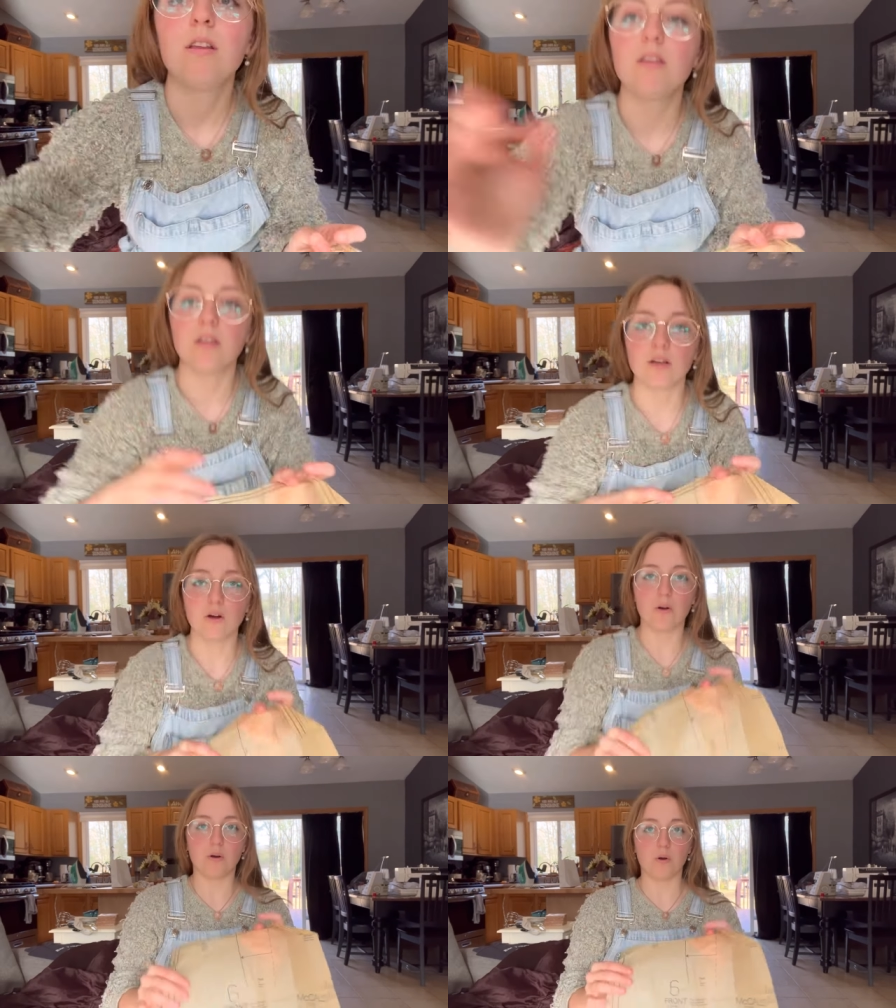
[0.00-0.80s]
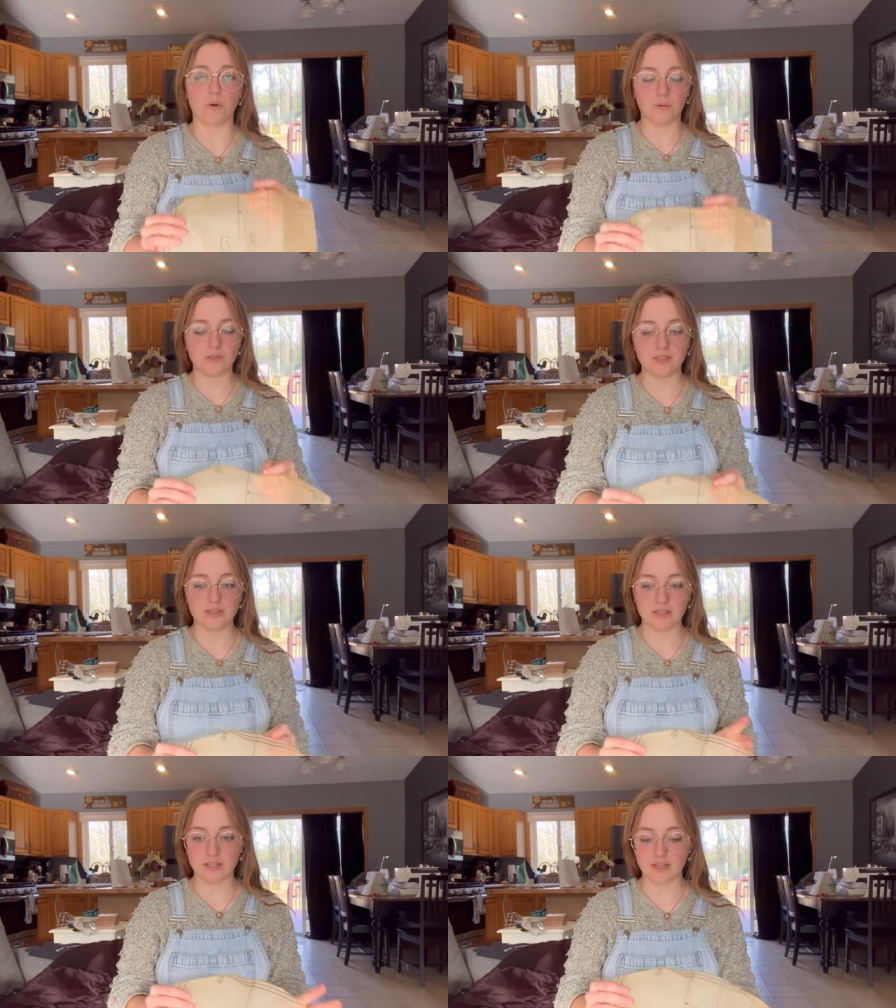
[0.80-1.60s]
The only
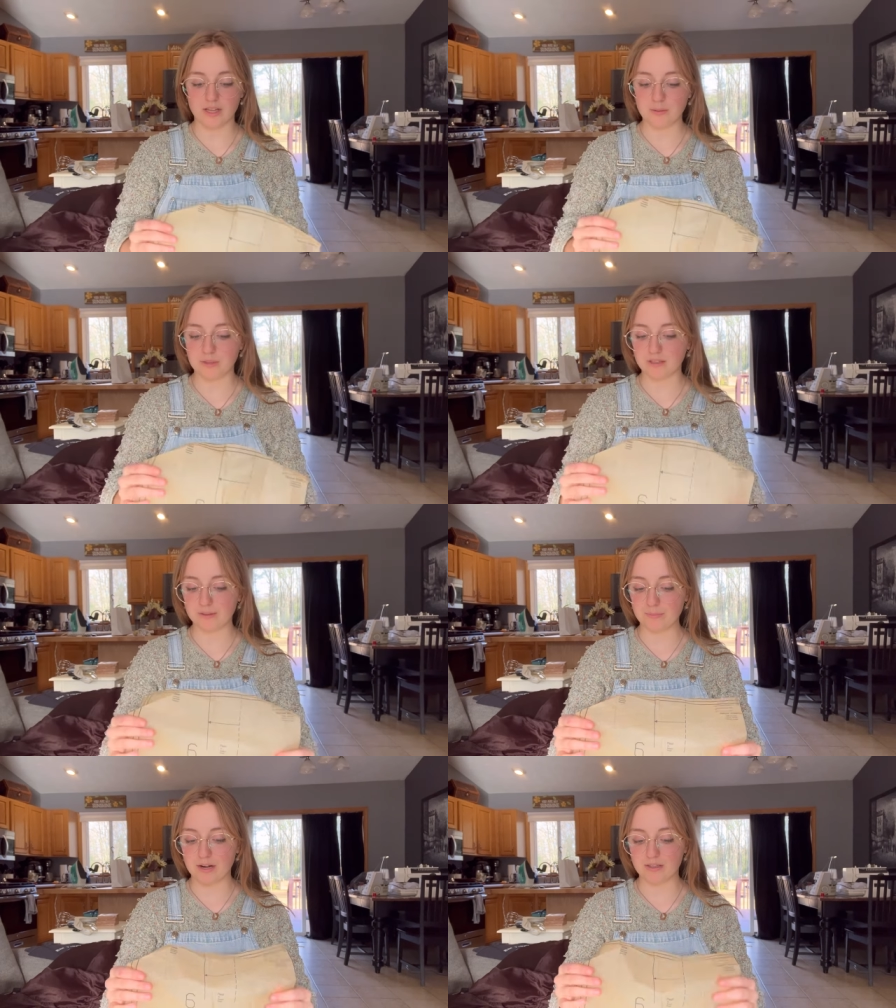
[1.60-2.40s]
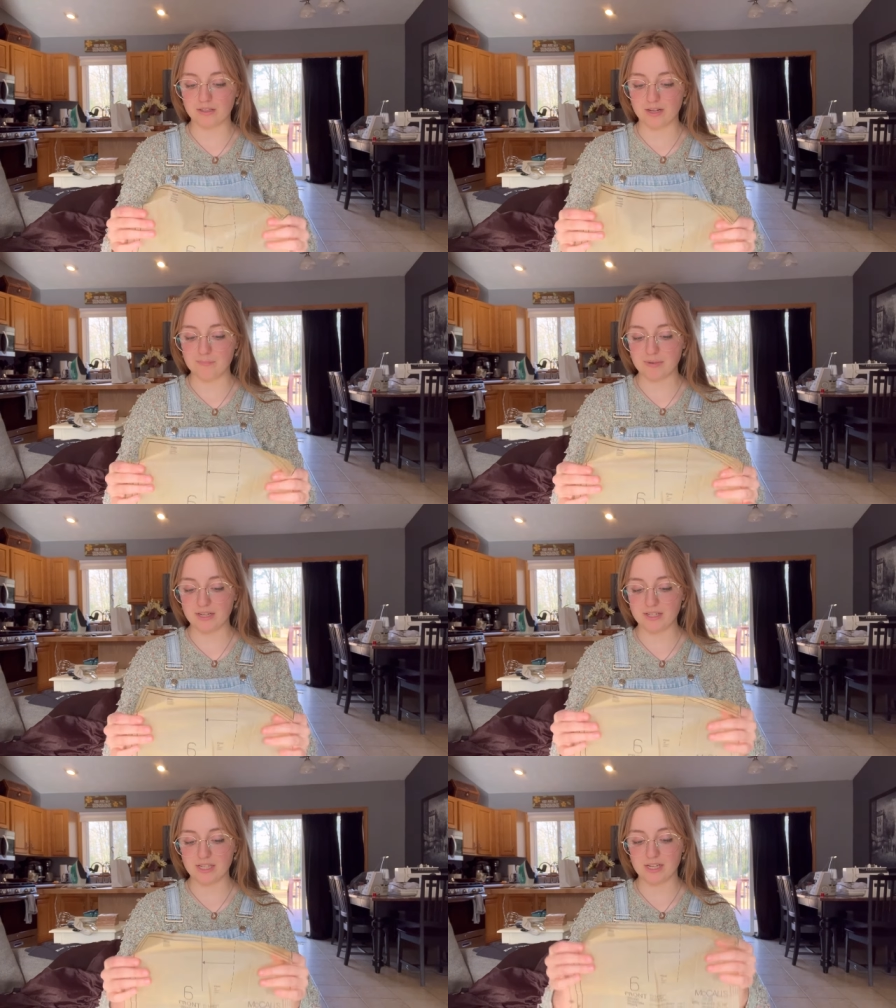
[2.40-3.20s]
thing about this pattern that I
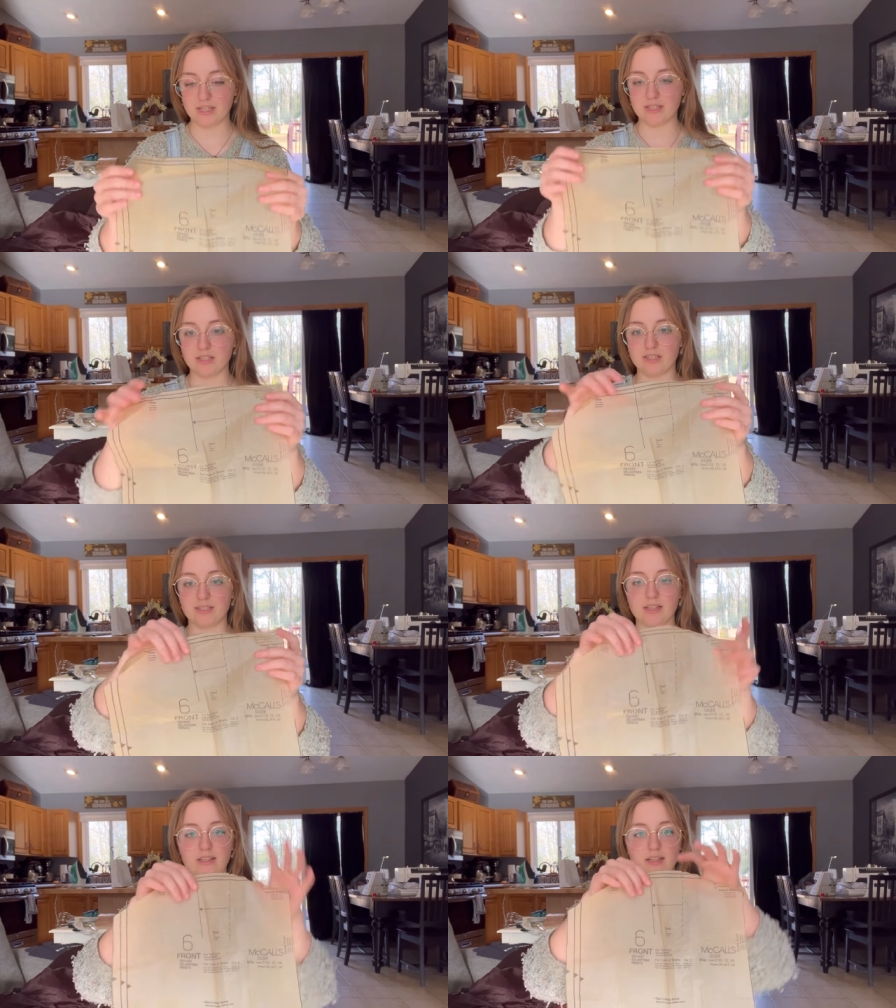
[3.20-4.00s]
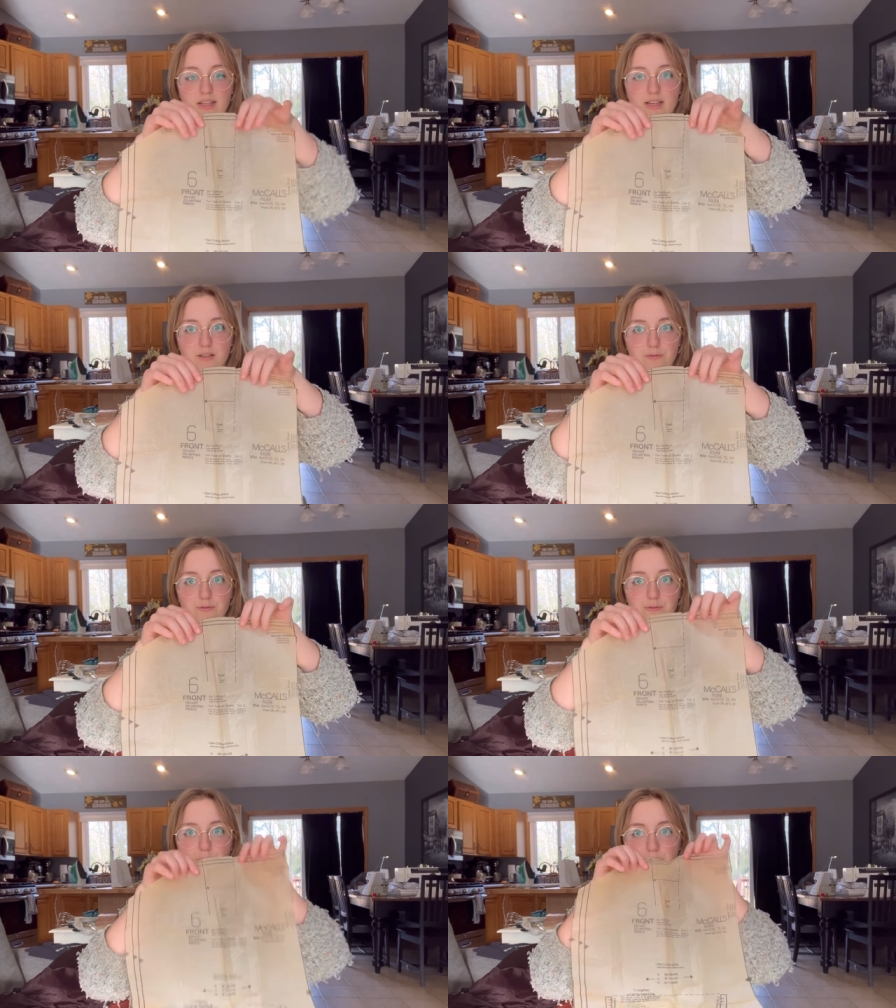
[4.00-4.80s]
might change is that they have
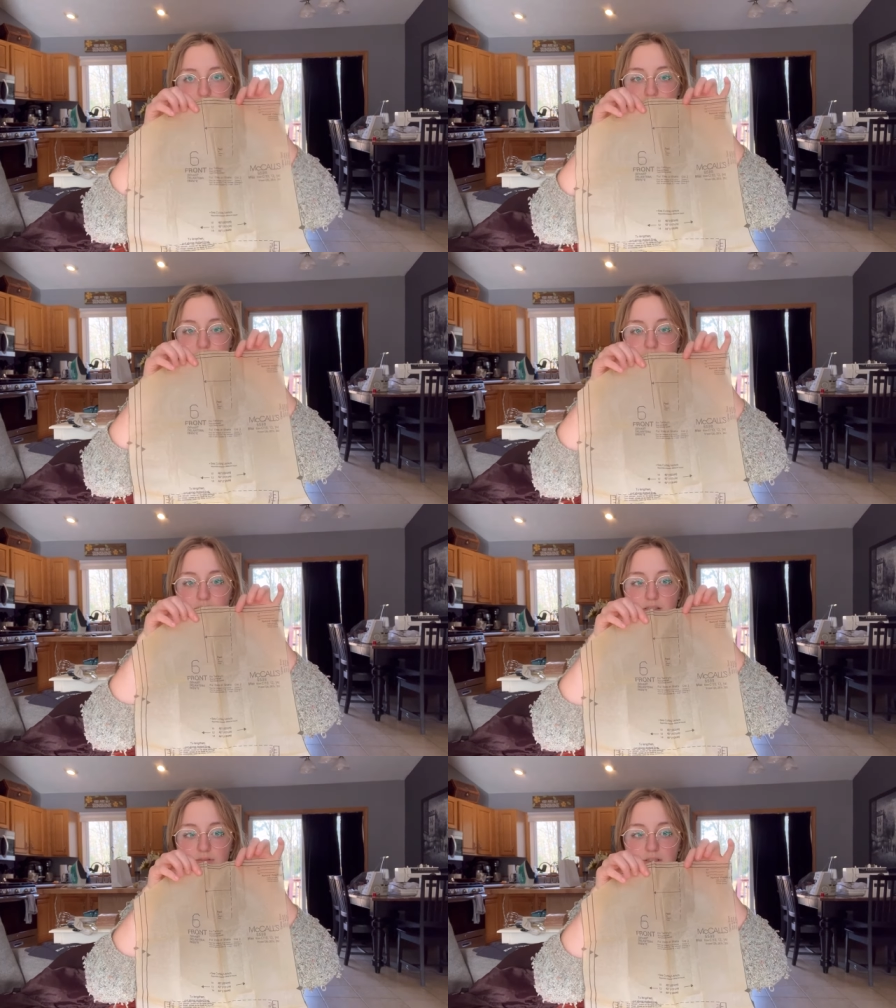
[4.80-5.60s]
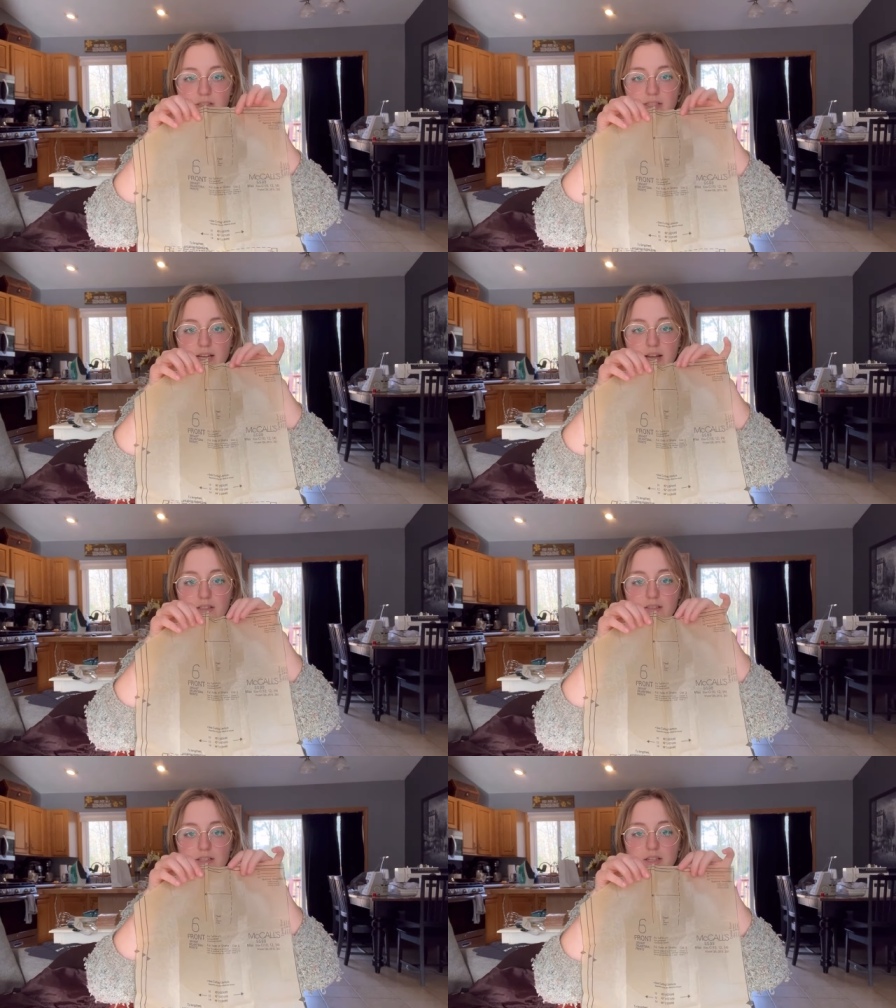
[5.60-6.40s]
pleats in the front to
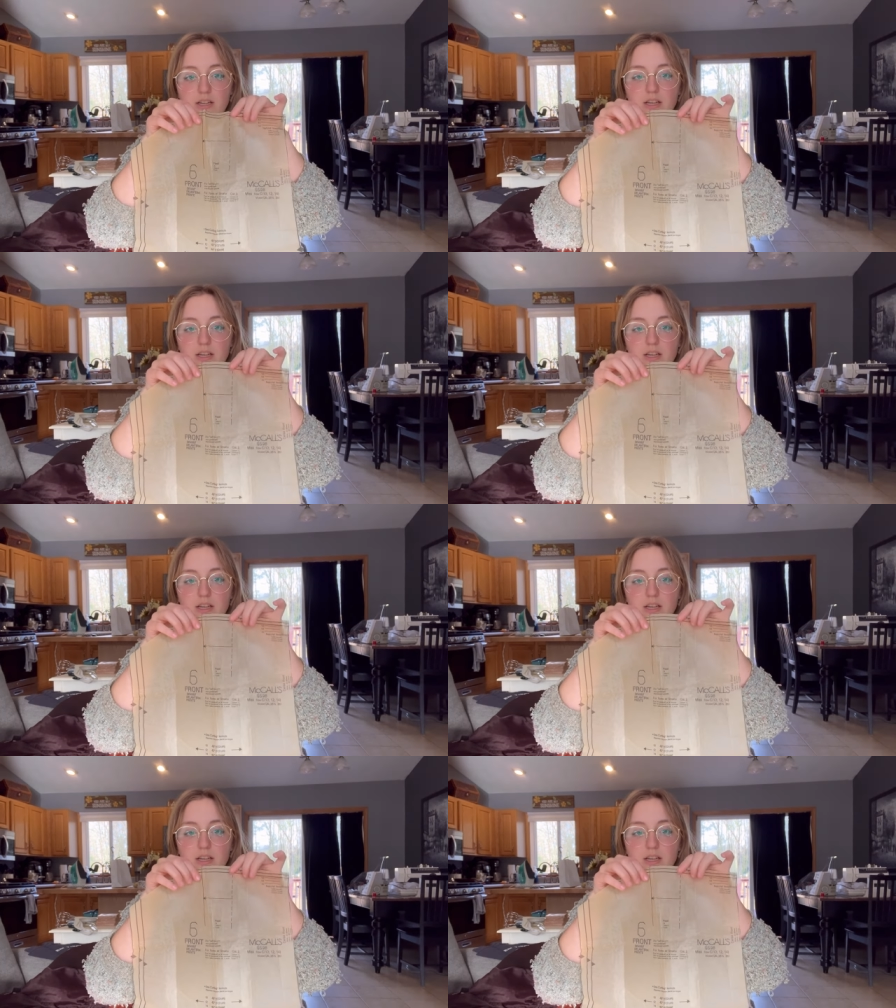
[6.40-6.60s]
gather it.